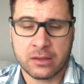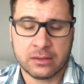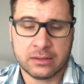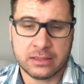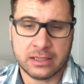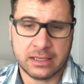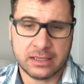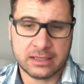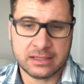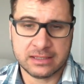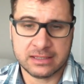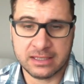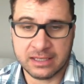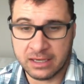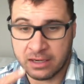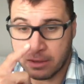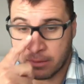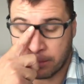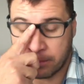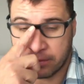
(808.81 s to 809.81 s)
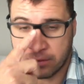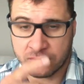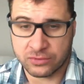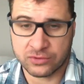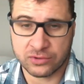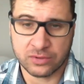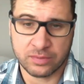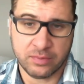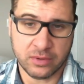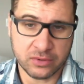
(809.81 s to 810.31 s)
this setup you're
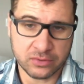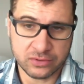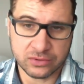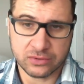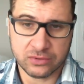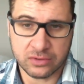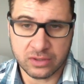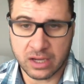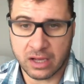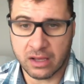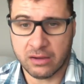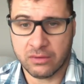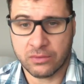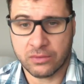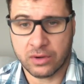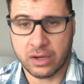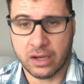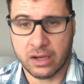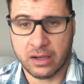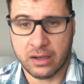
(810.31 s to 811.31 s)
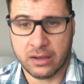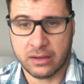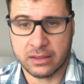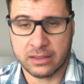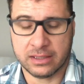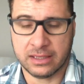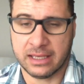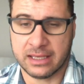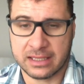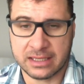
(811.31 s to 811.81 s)
supposed to not uh,
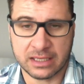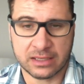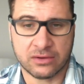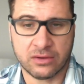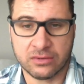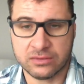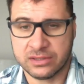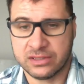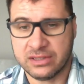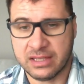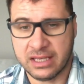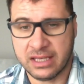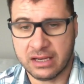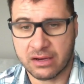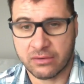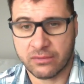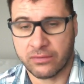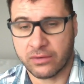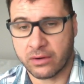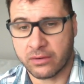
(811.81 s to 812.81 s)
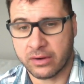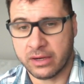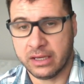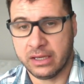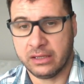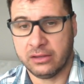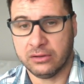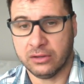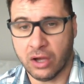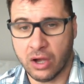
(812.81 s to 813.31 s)
like they don't stay there
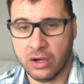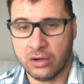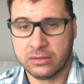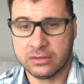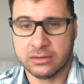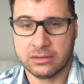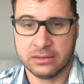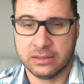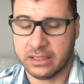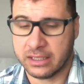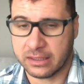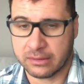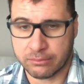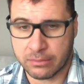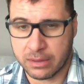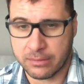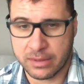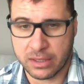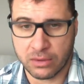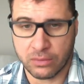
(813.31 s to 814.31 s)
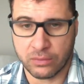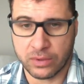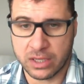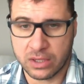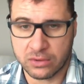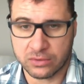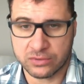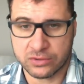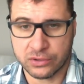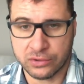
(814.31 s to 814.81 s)
very long like maybe a
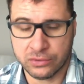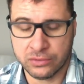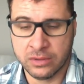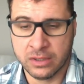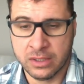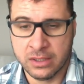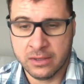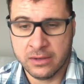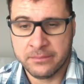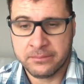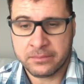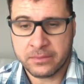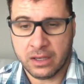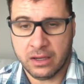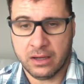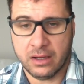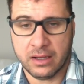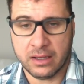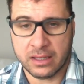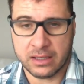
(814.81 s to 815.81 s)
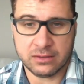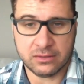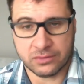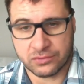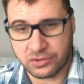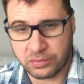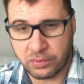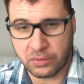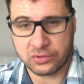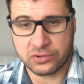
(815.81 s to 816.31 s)
week or two uh, and you're
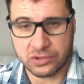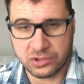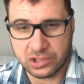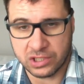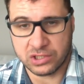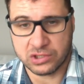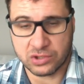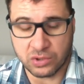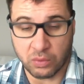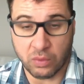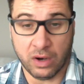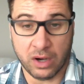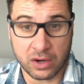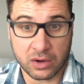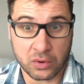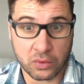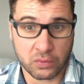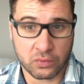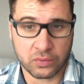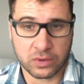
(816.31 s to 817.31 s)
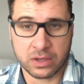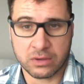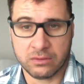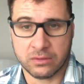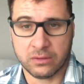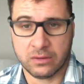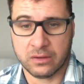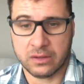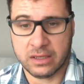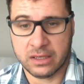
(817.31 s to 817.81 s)
supposed to change the water
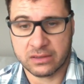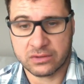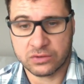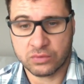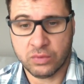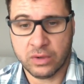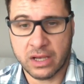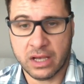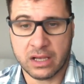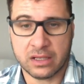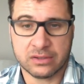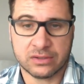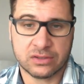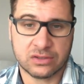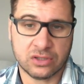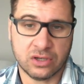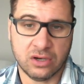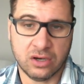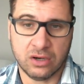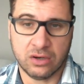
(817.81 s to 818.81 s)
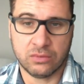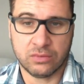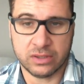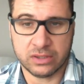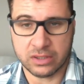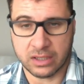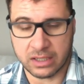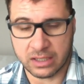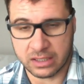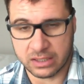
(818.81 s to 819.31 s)
regularly as well so we
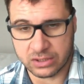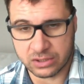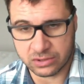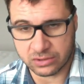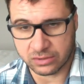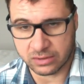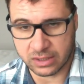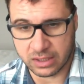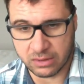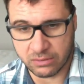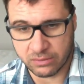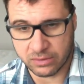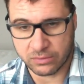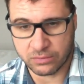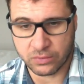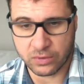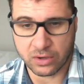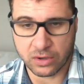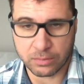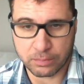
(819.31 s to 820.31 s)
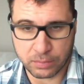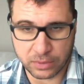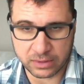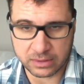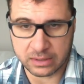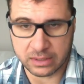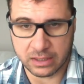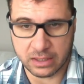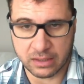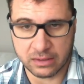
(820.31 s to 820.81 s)
thought initially it would work but
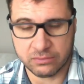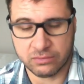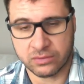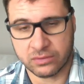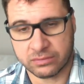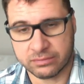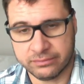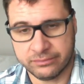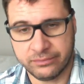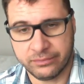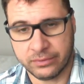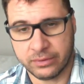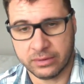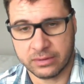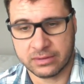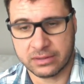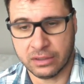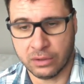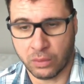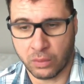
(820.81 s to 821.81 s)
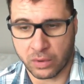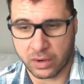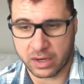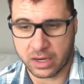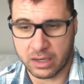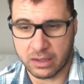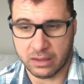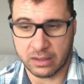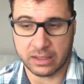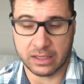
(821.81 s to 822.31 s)
uh, we're still
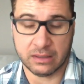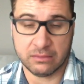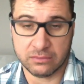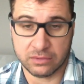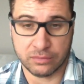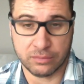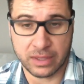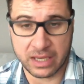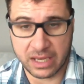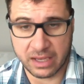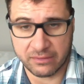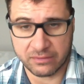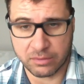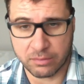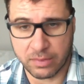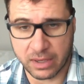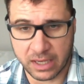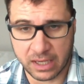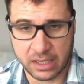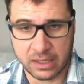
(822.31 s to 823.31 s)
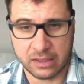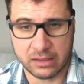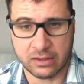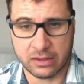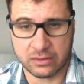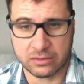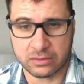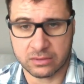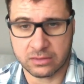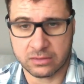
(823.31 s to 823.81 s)
working on that we may have to buy
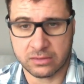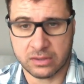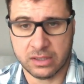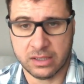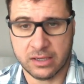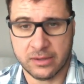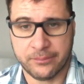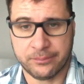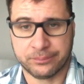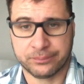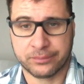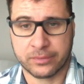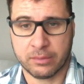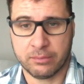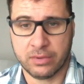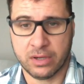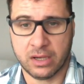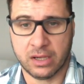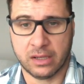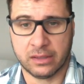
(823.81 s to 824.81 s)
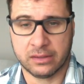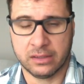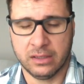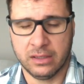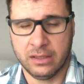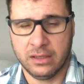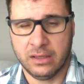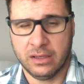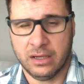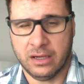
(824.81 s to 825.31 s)
another um, but
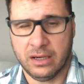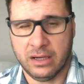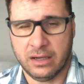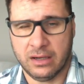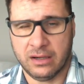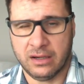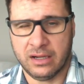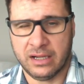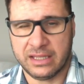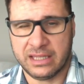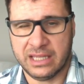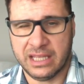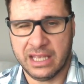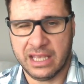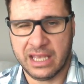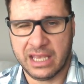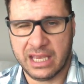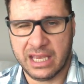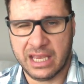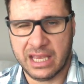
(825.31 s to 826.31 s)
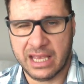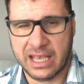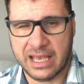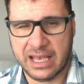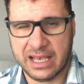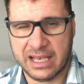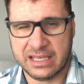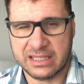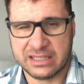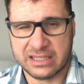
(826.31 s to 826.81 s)
uh, I think it
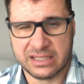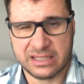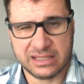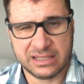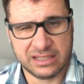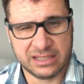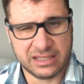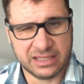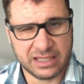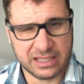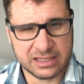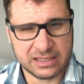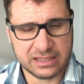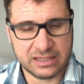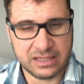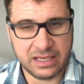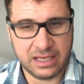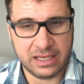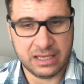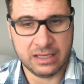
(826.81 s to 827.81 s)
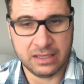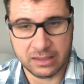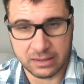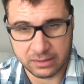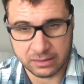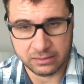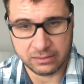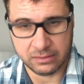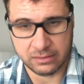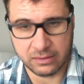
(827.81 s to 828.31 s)
has 60
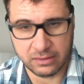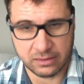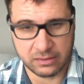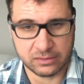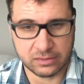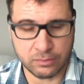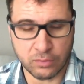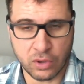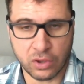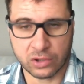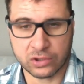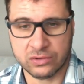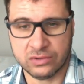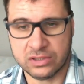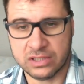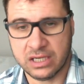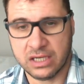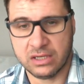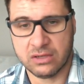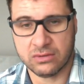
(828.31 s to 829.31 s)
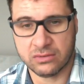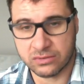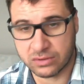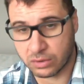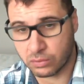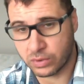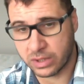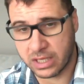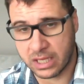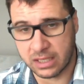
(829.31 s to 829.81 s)
uh, small containers
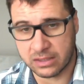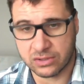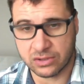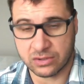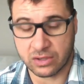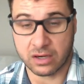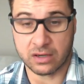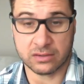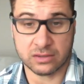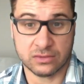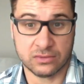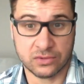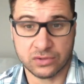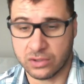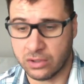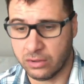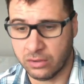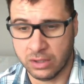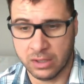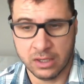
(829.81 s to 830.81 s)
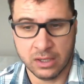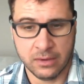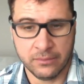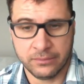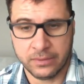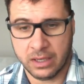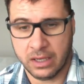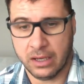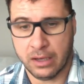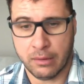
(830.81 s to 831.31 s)
that we can start. And so
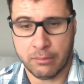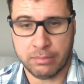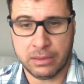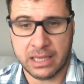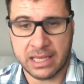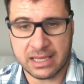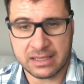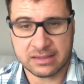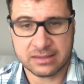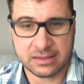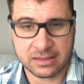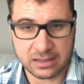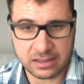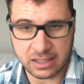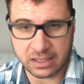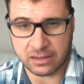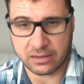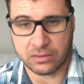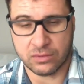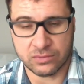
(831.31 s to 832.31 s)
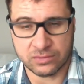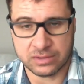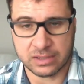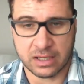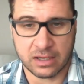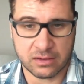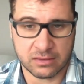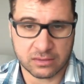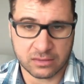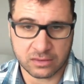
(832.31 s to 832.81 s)
uh, plants kind of goes
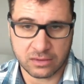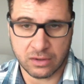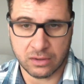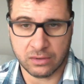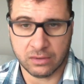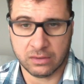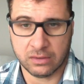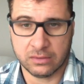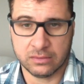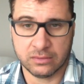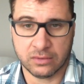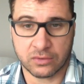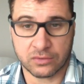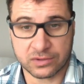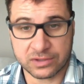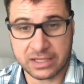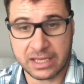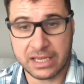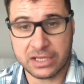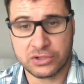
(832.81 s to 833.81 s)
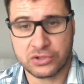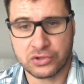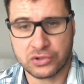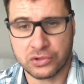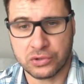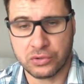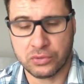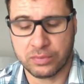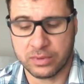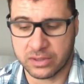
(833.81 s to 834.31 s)
there. It's called or stage
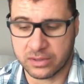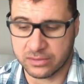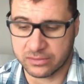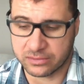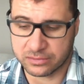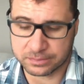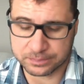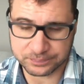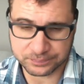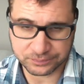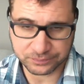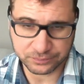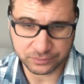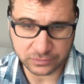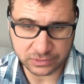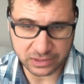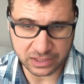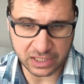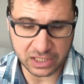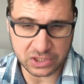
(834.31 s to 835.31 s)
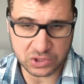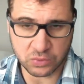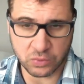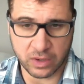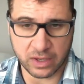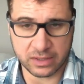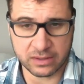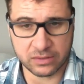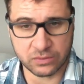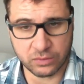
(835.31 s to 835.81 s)
two because stage
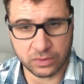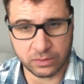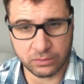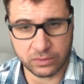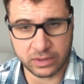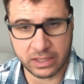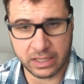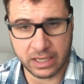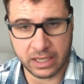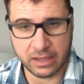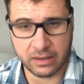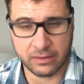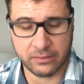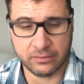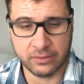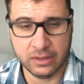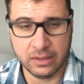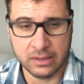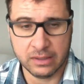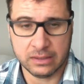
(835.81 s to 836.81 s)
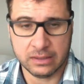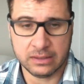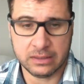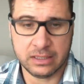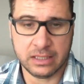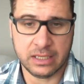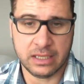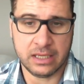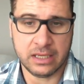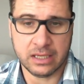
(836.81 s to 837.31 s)
one is when we have
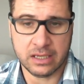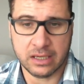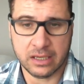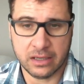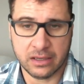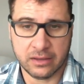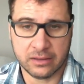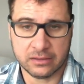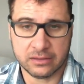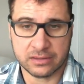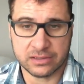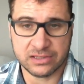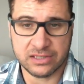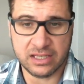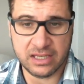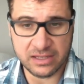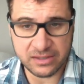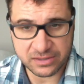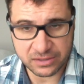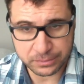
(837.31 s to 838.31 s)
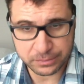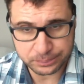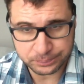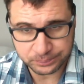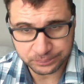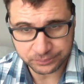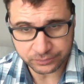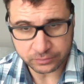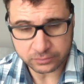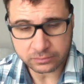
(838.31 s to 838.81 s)
the uh, the seeds
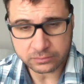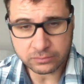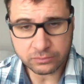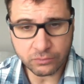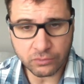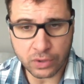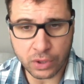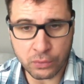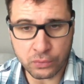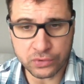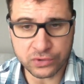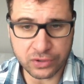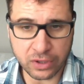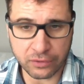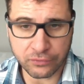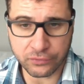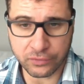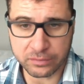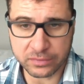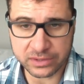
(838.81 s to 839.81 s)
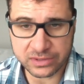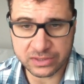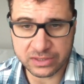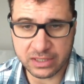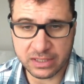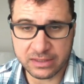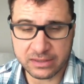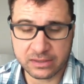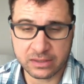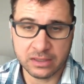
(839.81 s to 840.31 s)
and we start from the
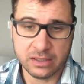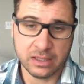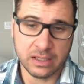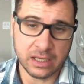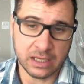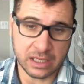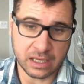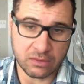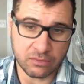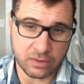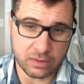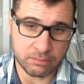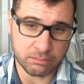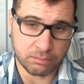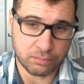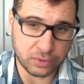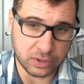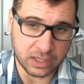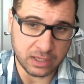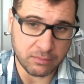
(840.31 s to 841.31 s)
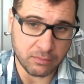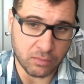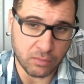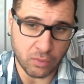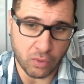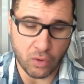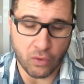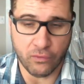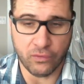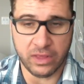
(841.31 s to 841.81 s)
seeds and then we put them
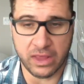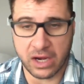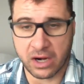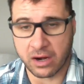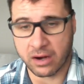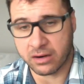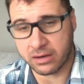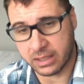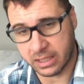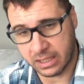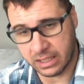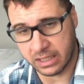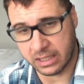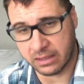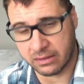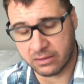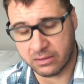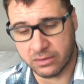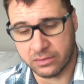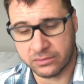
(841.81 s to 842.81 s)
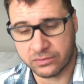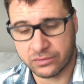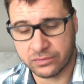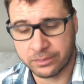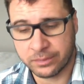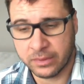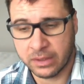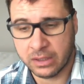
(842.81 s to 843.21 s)
over there and then it goes.